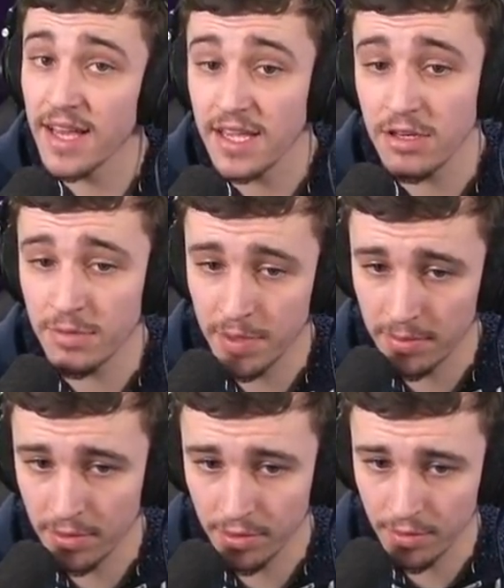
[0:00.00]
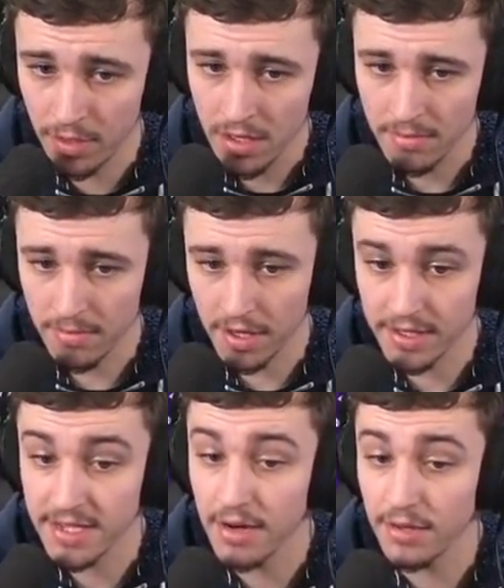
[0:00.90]
you to people who
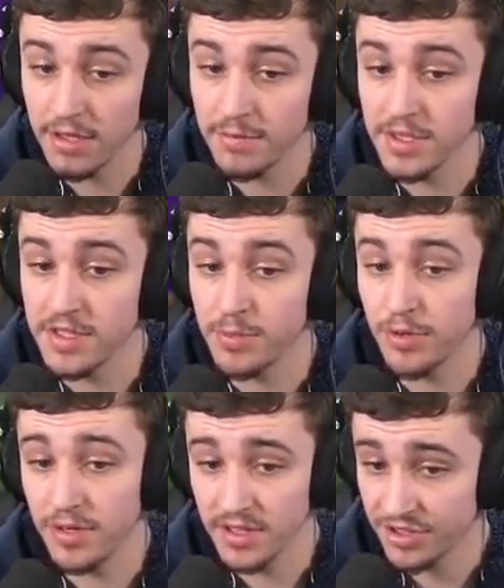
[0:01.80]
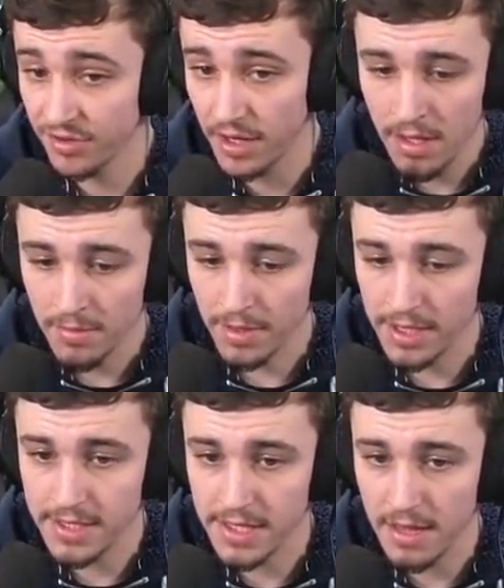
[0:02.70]
monetarily have been supporting the stream. But
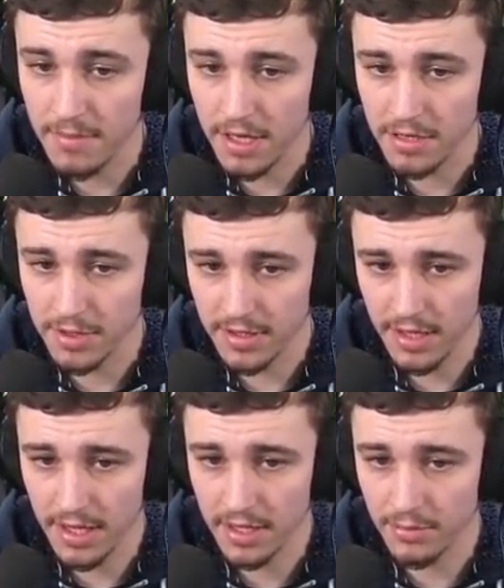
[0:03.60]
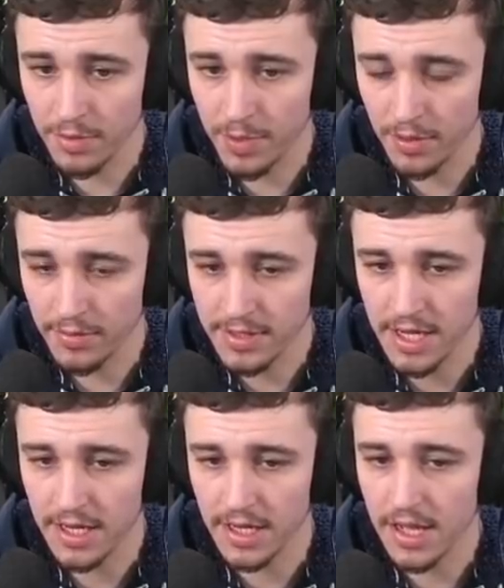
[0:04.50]
this is our monument that we built. It's
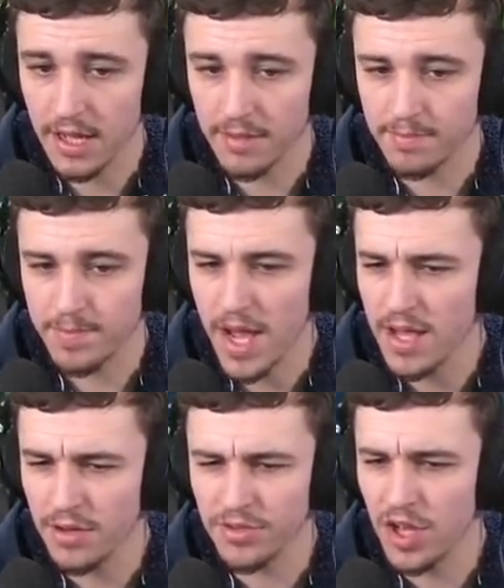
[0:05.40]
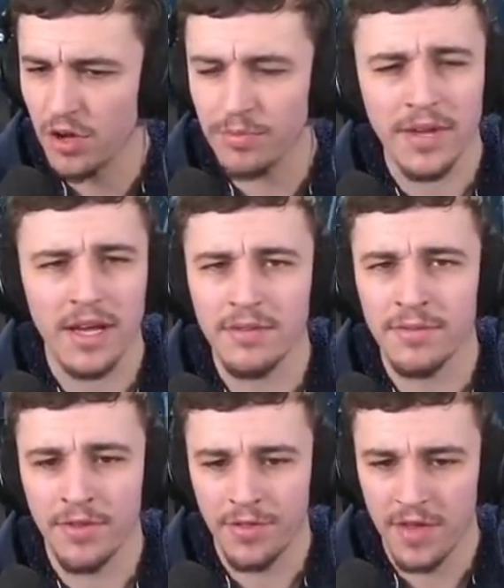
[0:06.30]
kind of like a biodome kind of
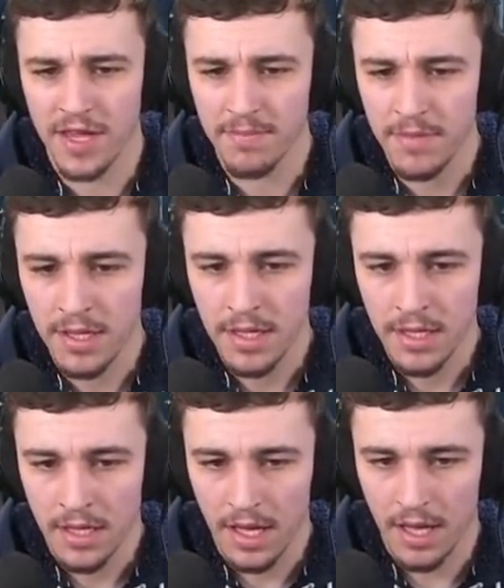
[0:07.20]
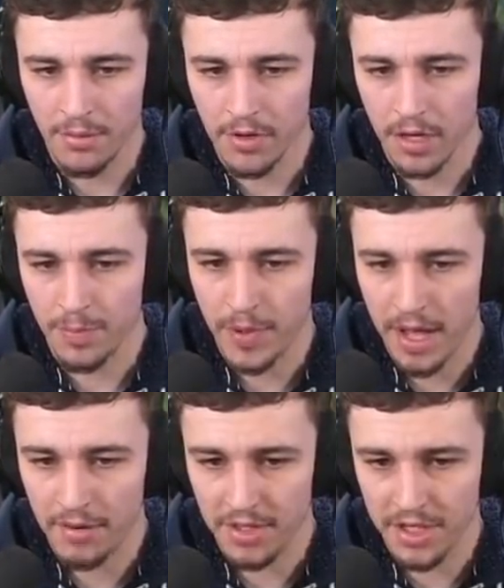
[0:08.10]
theme. We've got a
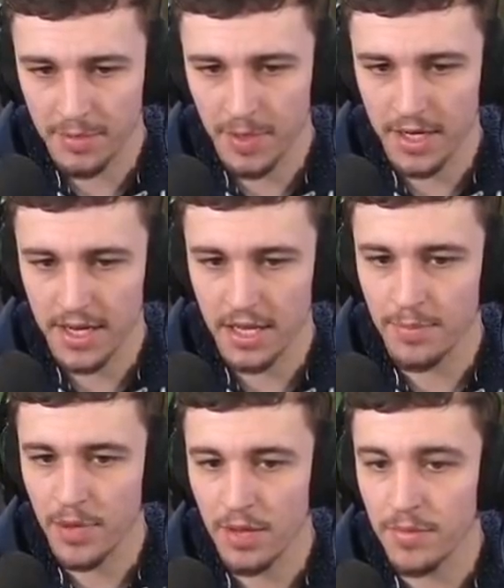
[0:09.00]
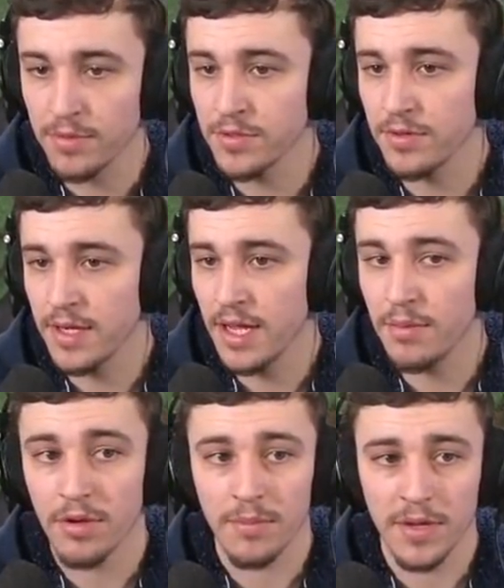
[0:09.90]
pirate ship here down the bottom that was already here.
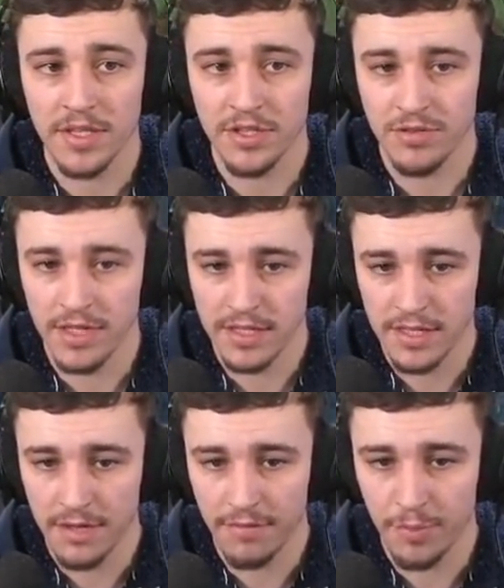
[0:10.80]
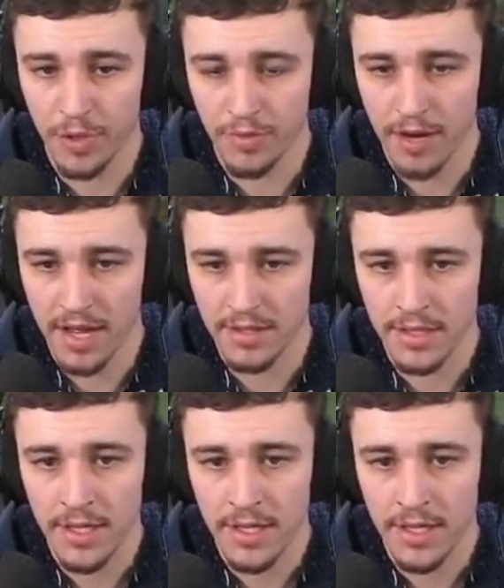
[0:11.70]
We've got a bunch of trees and stuff we've put around.